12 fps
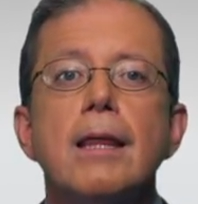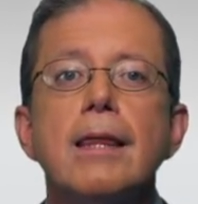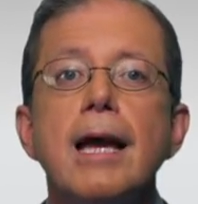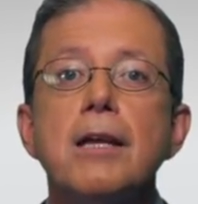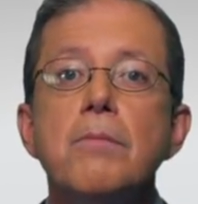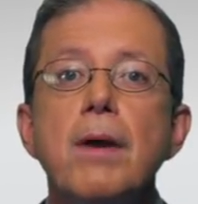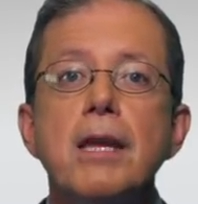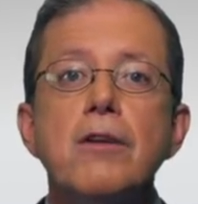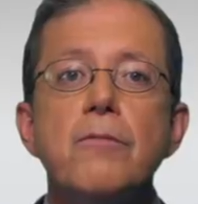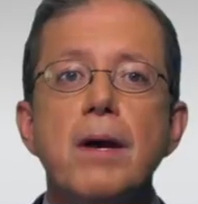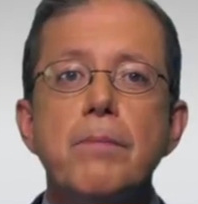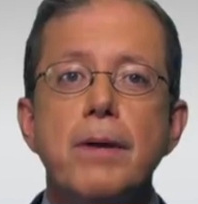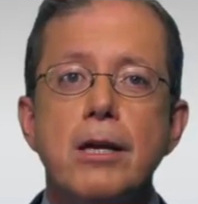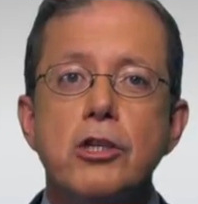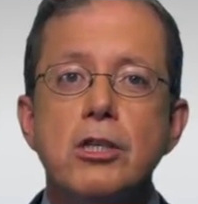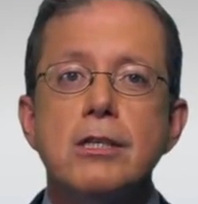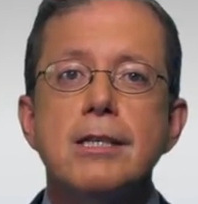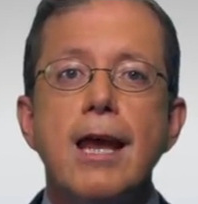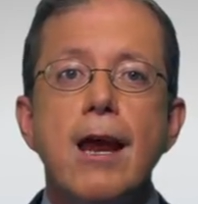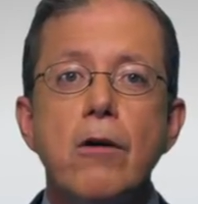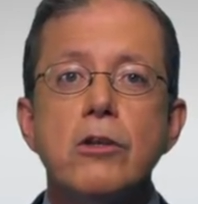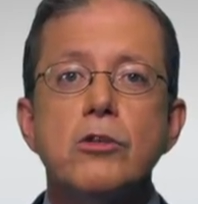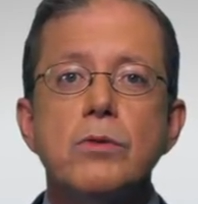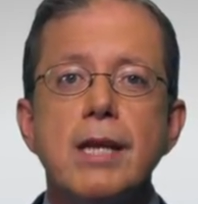Like many of my patients,
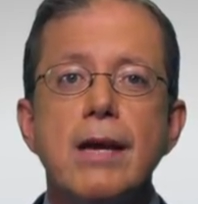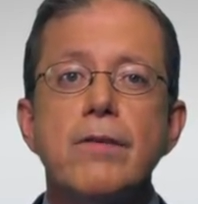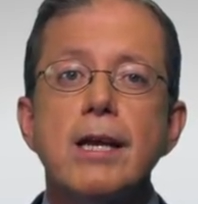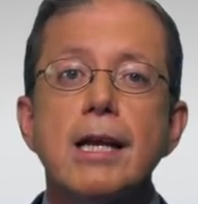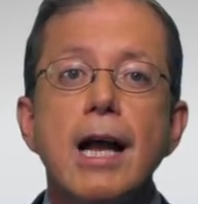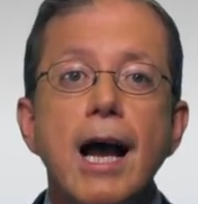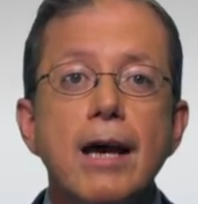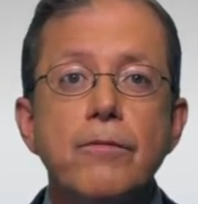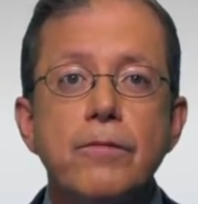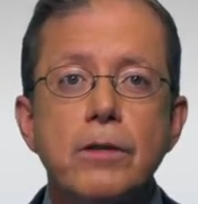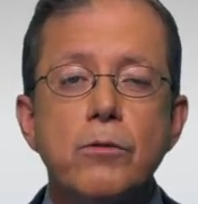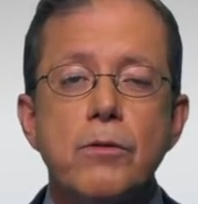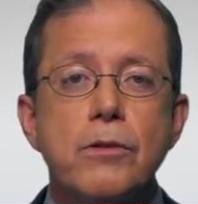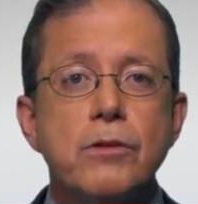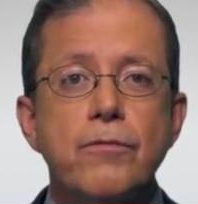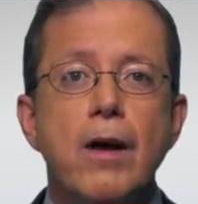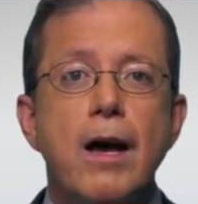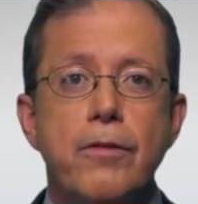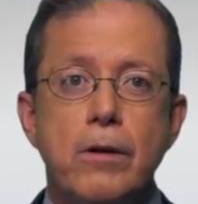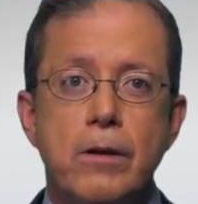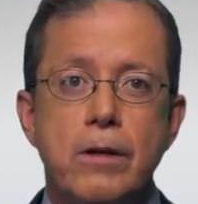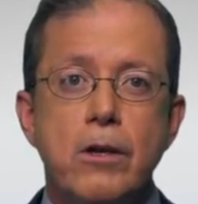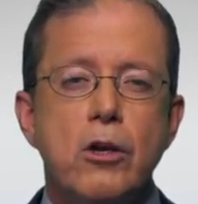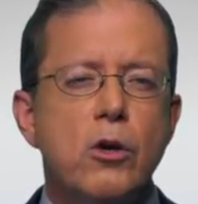Harris was having a conflict with his
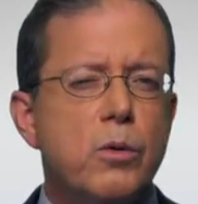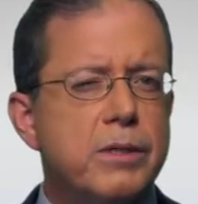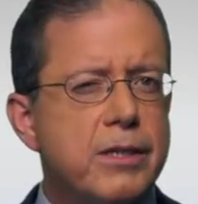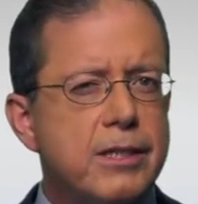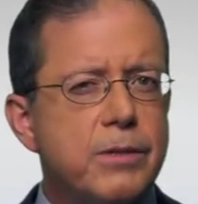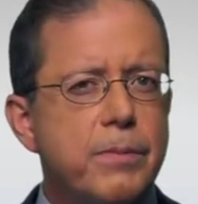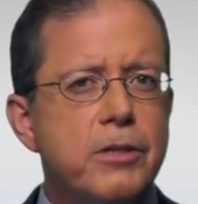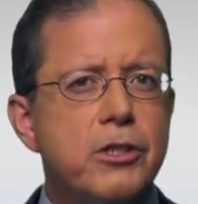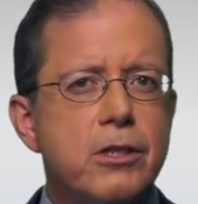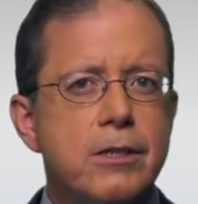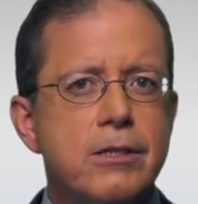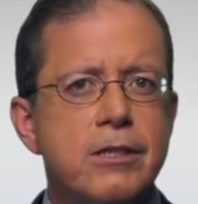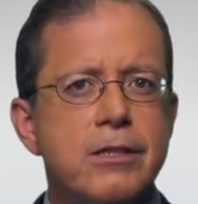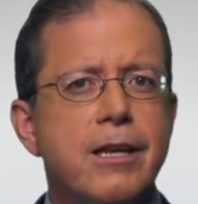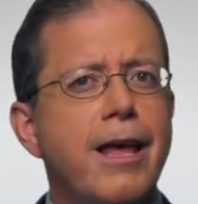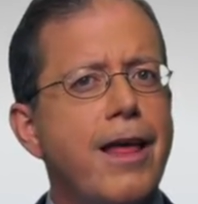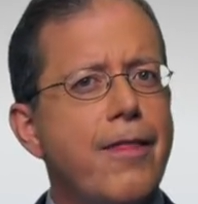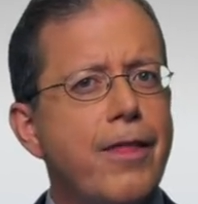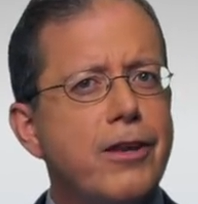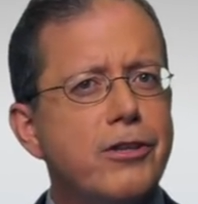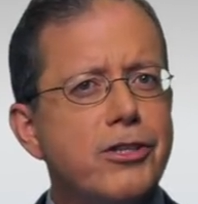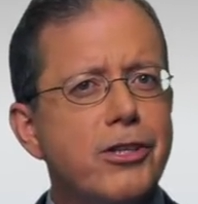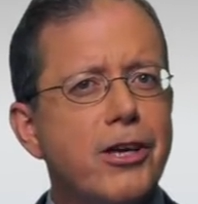father, who was suspicious that his